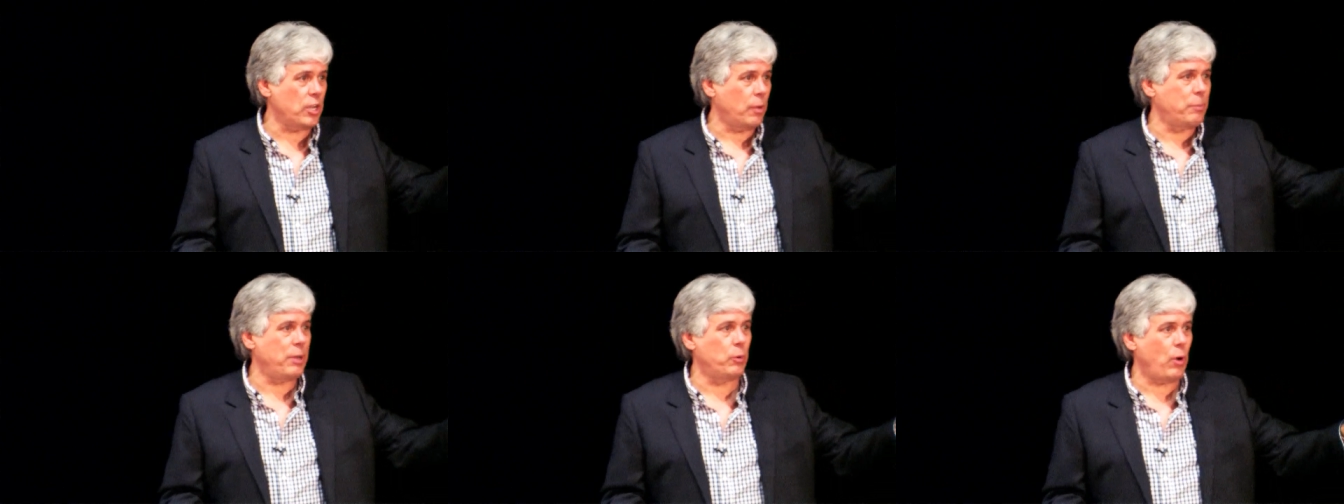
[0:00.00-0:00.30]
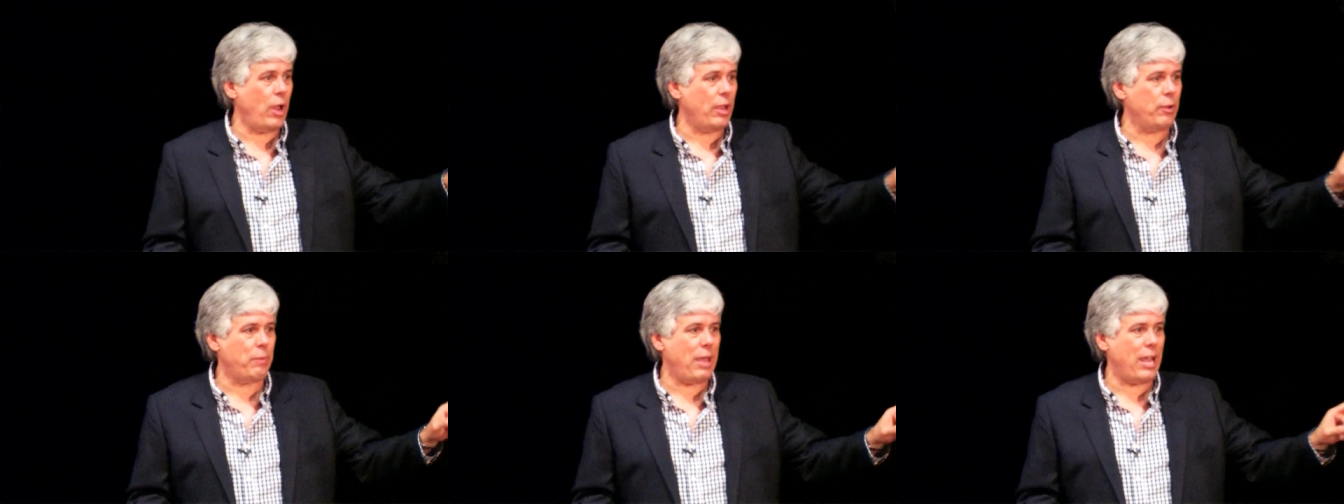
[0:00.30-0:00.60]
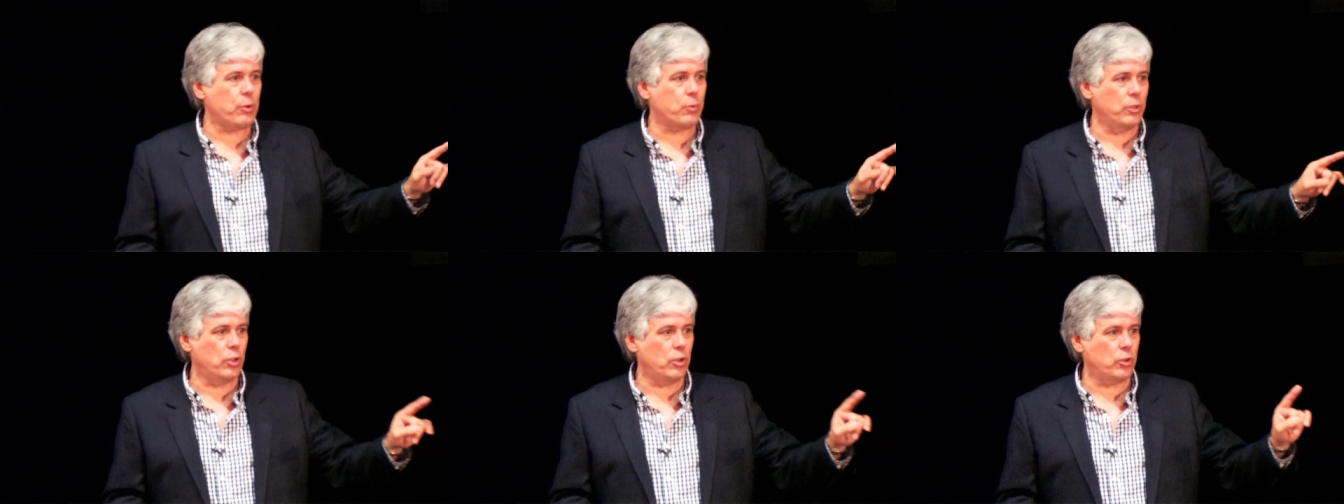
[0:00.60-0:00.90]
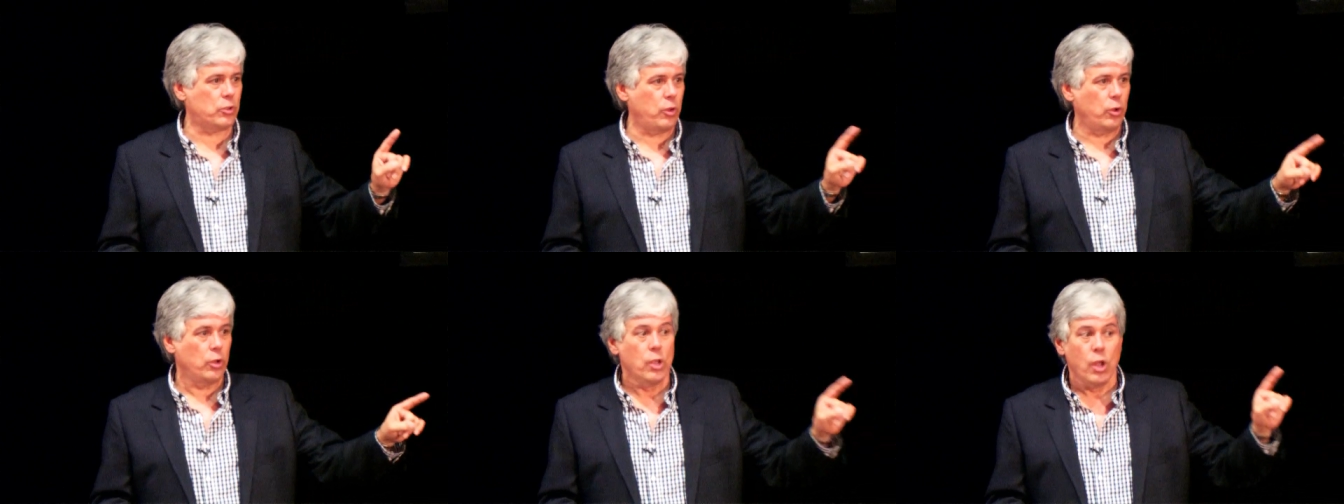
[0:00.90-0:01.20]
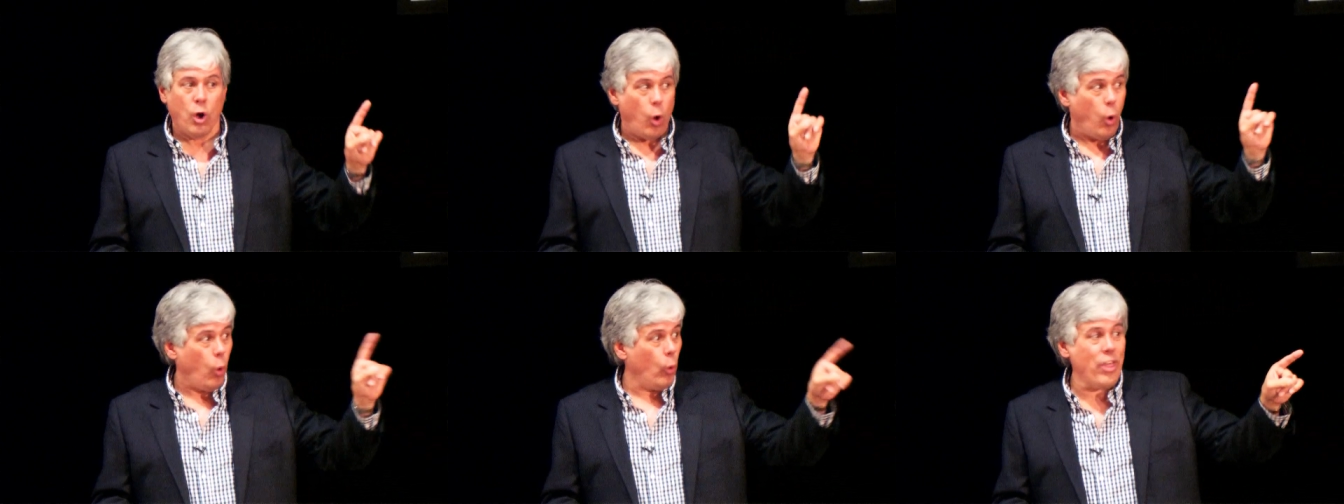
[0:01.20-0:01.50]
I'll be right back with you.
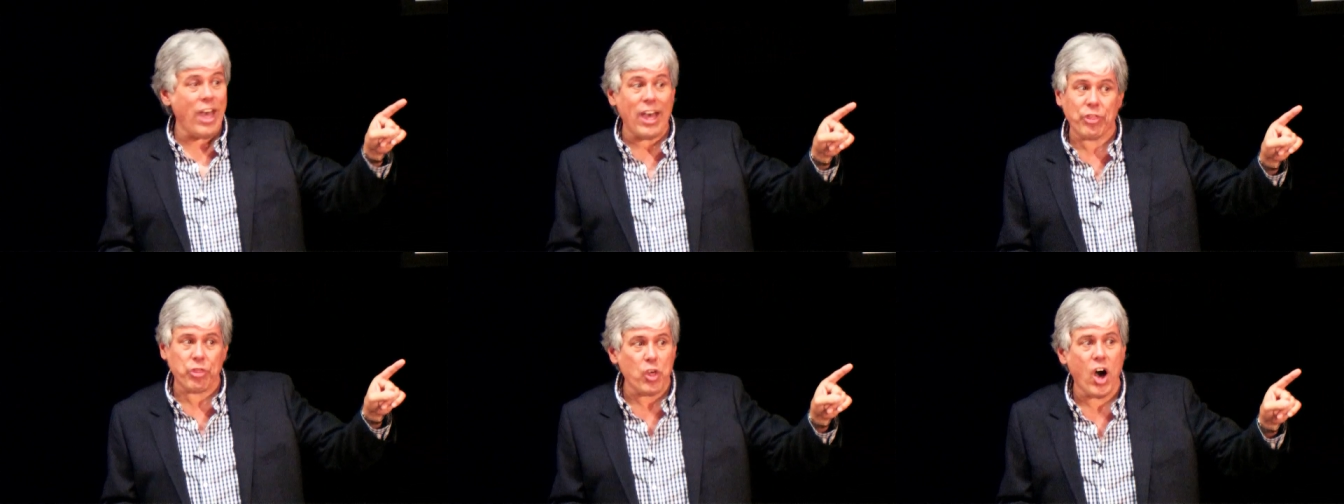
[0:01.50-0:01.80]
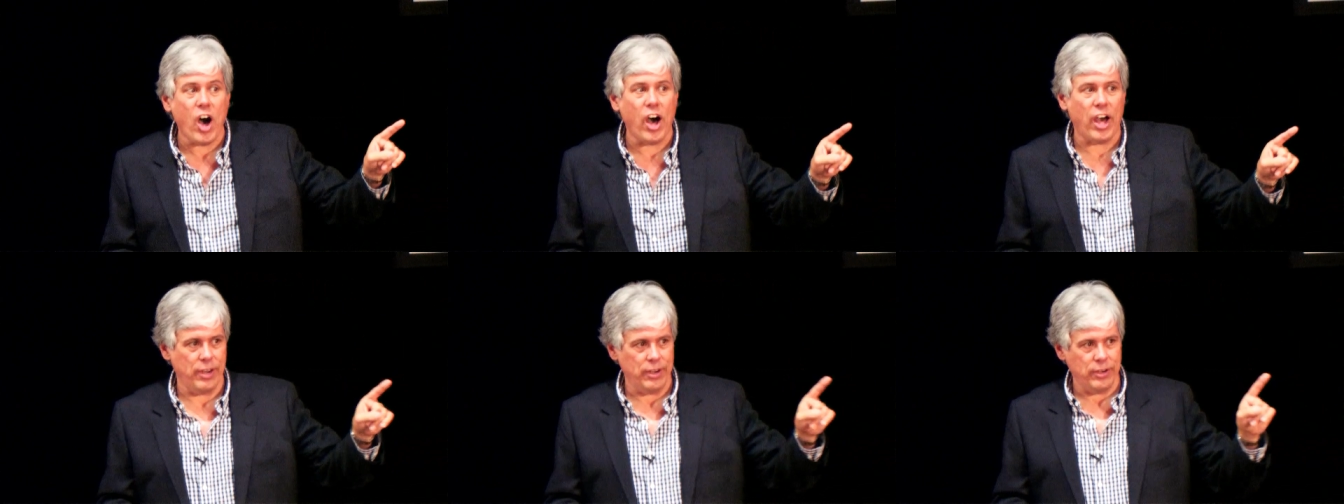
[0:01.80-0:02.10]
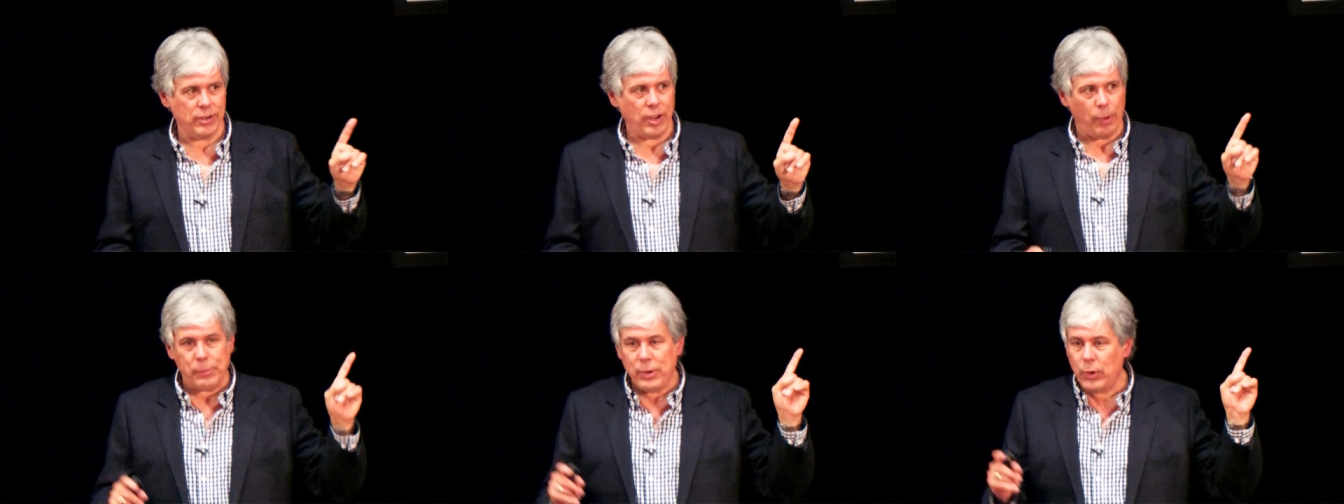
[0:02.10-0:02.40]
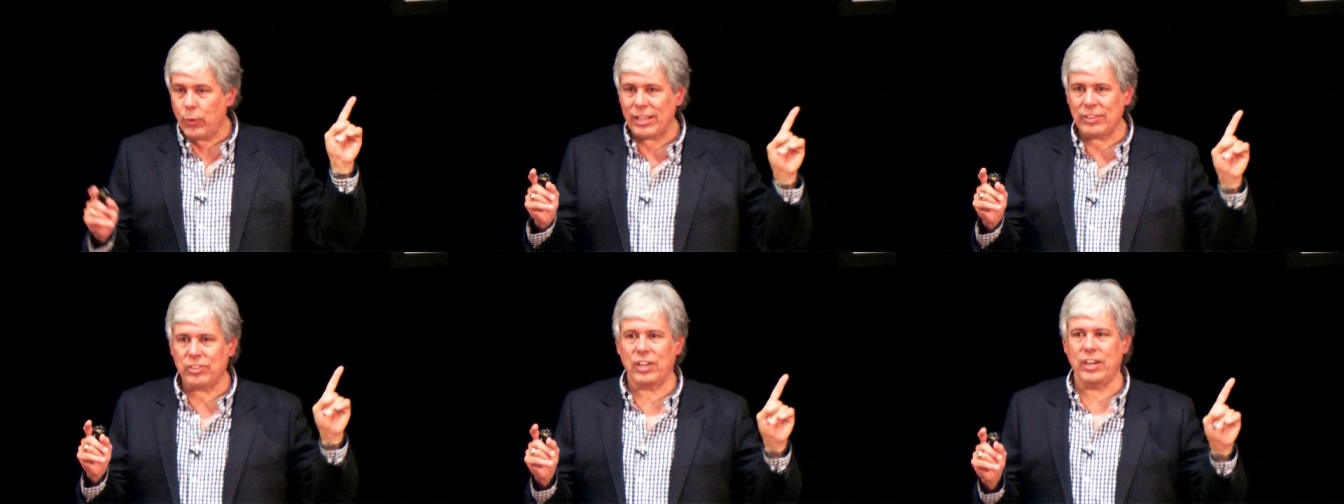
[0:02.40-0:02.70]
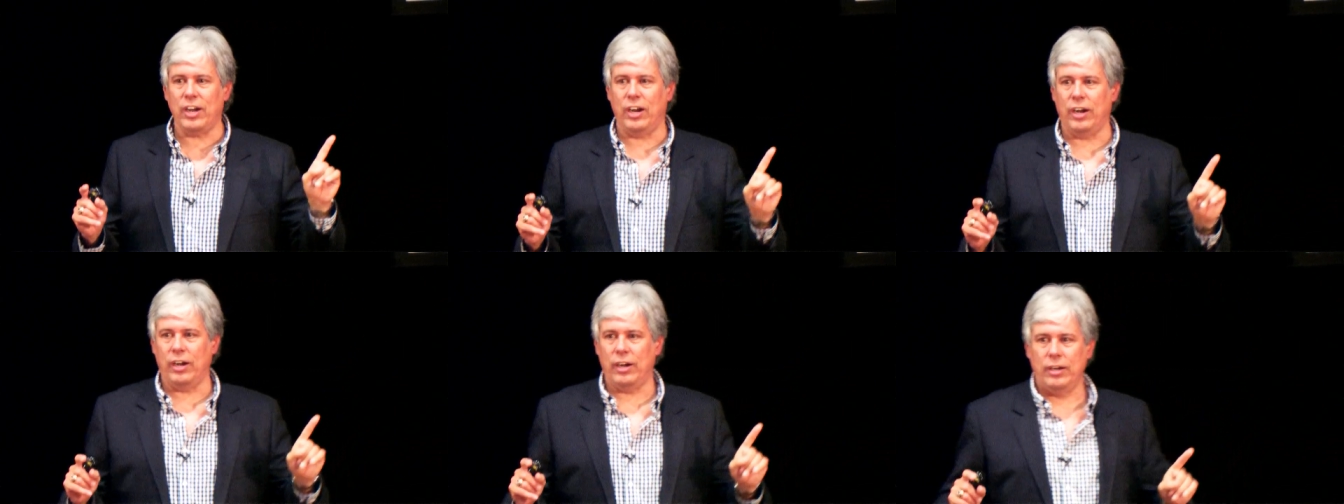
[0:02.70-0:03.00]
Hold that thought. I'll be right
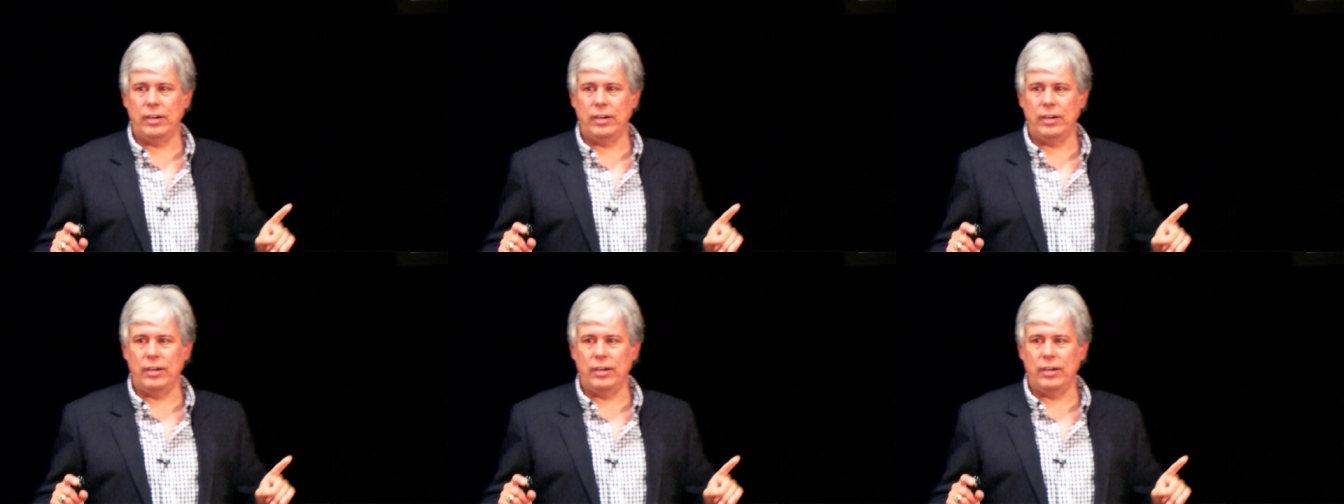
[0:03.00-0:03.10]
there.